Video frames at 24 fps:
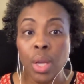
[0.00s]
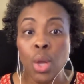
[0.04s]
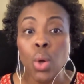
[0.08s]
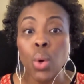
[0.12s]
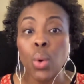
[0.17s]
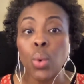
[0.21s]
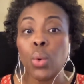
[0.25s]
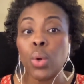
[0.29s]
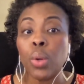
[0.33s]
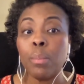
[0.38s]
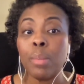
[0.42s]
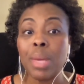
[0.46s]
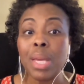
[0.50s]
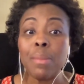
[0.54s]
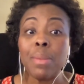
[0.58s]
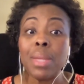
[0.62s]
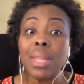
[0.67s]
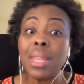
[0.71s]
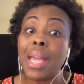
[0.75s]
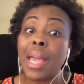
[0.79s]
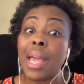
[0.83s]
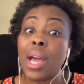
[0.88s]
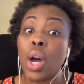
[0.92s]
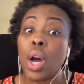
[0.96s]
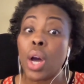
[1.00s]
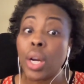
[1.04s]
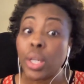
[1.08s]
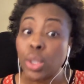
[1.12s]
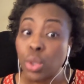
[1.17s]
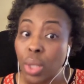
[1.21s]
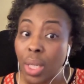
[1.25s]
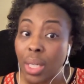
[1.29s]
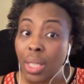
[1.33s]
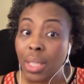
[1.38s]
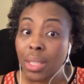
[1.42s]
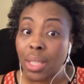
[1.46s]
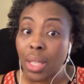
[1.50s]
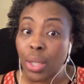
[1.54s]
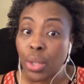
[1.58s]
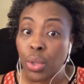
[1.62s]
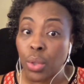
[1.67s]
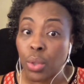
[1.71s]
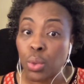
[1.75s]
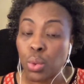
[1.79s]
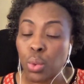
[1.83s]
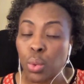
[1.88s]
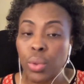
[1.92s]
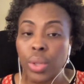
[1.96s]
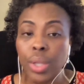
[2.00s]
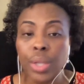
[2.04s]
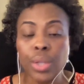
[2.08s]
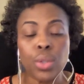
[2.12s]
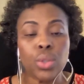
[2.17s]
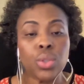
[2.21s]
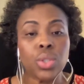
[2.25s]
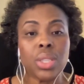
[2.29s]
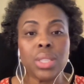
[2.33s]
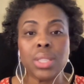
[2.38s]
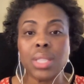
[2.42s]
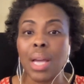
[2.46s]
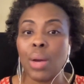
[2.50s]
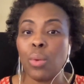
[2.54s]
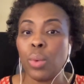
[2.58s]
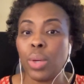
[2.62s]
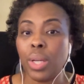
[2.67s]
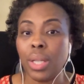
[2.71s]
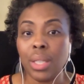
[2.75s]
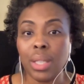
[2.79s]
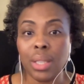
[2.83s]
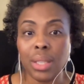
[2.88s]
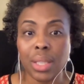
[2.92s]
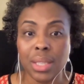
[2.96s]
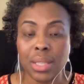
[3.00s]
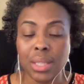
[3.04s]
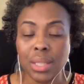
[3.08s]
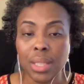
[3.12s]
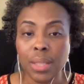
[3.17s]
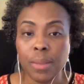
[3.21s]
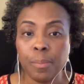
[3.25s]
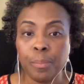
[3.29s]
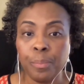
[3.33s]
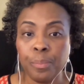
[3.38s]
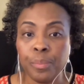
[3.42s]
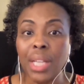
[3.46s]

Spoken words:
Or maybe they are trying to tell you the truth and you're just not wanting to listen.